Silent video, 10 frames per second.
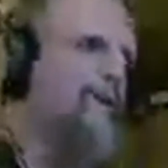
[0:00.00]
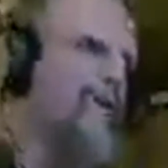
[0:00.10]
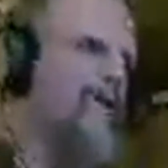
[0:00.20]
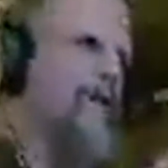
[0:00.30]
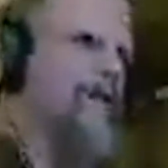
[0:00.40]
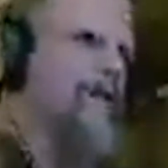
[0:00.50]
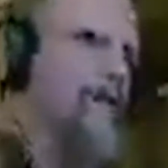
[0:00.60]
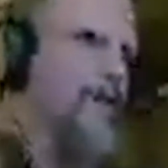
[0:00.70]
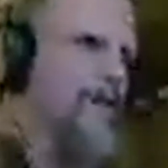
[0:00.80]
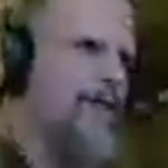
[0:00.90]
Pulls
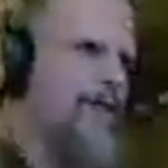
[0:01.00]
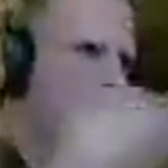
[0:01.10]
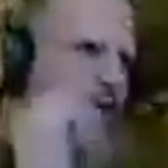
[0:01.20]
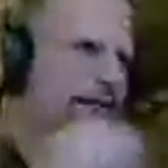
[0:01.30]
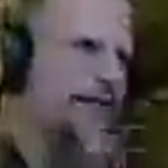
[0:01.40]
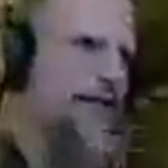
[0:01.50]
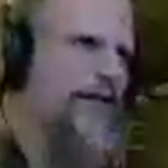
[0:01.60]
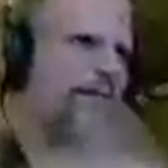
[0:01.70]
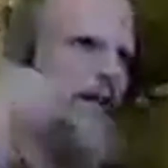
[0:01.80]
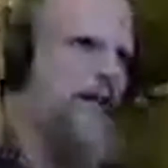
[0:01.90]
into the
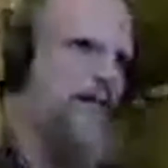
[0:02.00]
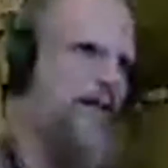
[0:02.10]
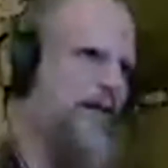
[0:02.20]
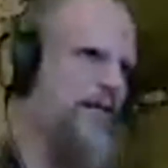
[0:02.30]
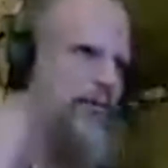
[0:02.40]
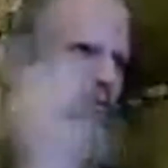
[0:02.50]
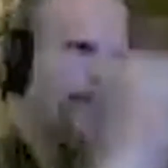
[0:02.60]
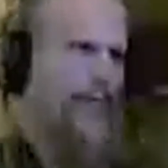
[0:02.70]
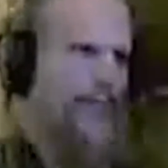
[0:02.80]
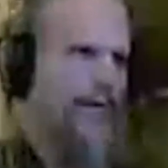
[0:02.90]
house where he lived at. He went
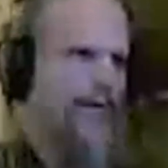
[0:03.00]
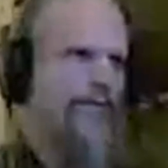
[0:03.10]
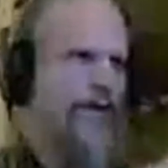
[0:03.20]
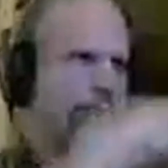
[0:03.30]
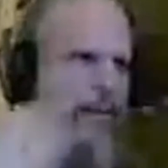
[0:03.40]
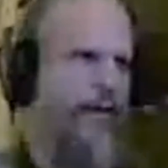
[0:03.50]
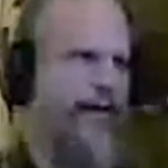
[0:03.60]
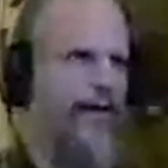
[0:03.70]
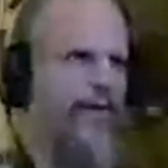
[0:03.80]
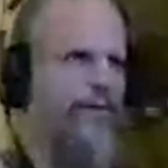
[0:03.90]
in, dropped something
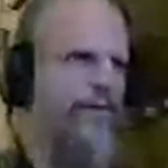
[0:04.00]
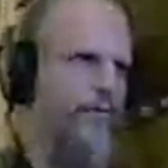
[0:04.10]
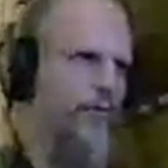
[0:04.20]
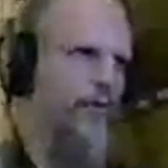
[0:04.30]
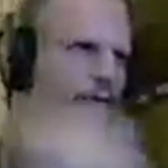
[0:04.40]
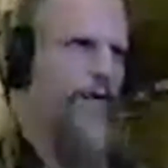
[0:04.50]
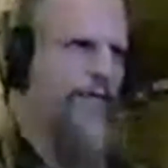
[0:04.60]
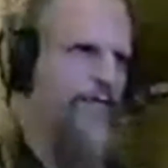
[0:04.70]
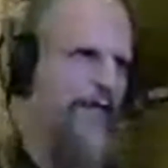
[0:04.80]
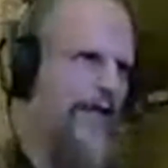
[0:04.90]
off, came back out,
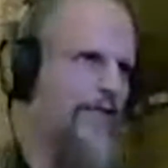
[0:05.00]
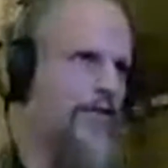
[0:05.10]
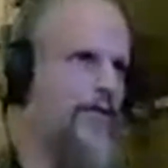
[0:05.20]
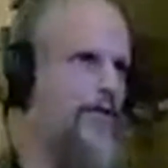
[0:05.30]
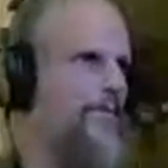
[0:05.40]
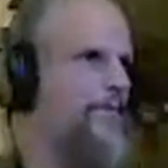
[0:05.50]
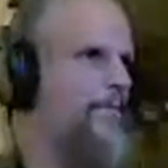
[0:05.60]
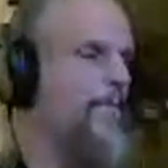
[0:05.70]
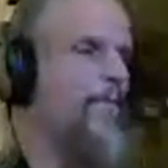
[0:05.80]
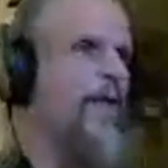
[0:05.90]
dropped me off at the
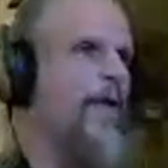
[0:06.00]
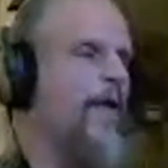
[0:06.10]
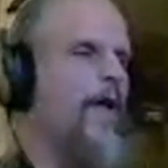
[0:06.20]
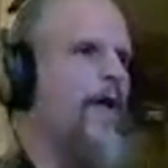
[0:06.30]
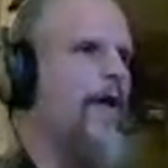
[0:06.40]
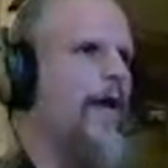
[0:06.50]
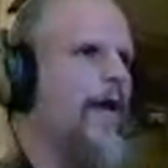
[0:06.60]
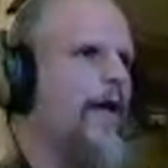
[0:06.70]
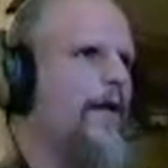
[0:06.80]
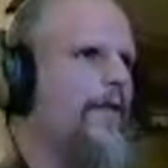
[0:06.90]
gas station,
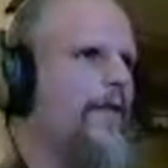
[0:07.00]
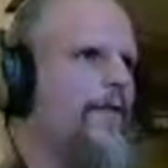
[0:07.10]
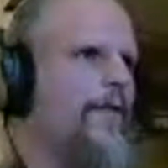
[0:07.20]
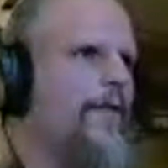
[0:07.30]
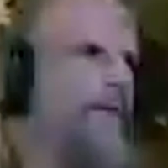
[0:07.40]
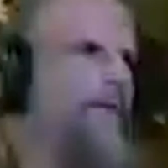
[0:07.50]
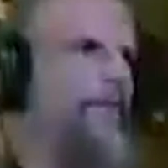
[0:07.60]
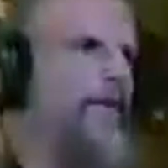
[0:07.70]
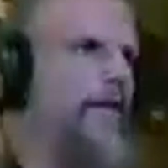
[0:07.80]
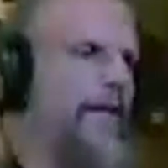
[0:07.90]

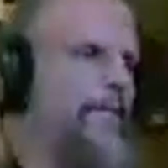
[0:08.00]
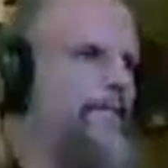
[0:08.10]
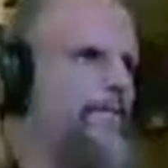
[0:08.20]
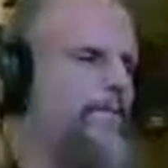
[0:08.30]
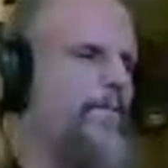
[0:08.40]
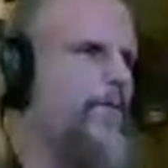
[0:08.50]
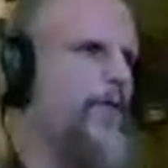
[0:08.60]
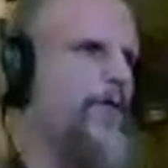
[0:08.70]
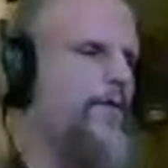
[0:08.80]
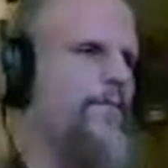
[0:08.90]
and that eerie
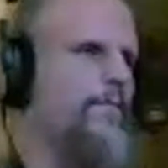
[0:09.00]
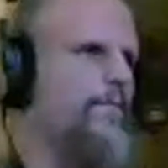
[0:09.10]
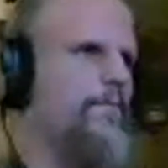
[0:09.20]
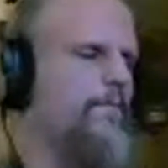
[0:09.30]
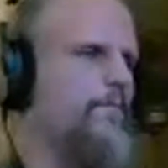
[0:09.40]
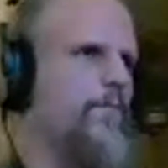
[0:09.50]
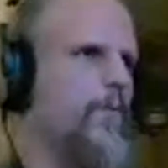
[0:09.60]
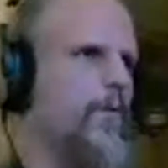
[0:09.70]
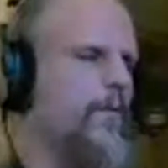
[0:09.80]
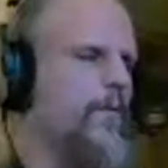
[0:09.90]
feeling
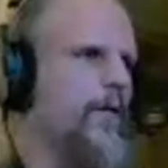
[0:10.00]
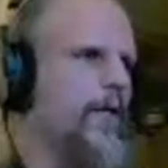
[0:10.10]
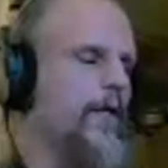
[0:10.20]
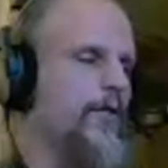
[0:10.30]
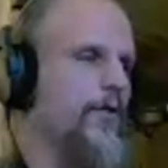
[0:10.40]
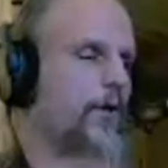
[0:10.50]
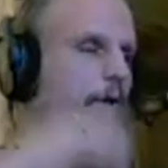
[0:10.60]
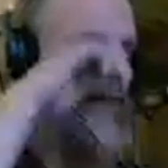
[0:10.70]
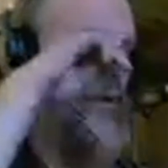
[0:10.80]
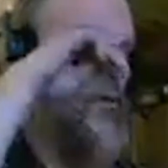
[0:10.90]
just
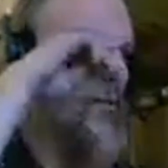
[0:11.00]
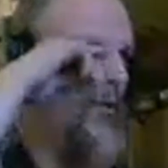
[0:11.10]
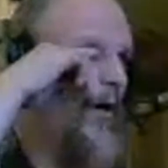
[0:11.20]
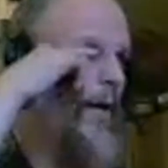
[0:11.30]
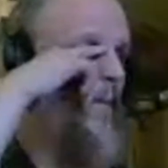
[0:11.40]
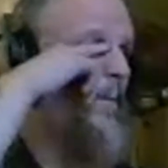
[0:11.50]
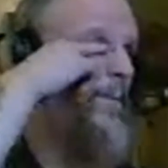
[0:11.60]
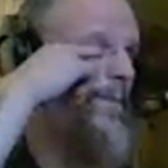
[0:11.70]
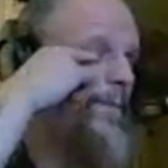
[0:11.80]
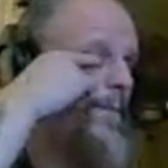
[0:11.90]
it started to
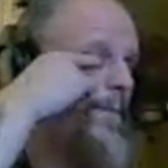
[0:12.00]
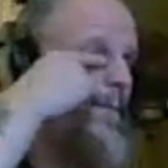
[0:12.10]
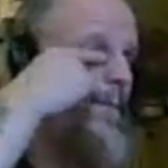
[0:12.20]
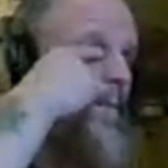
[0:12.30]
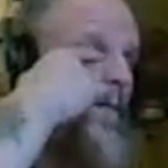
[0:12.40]
go away.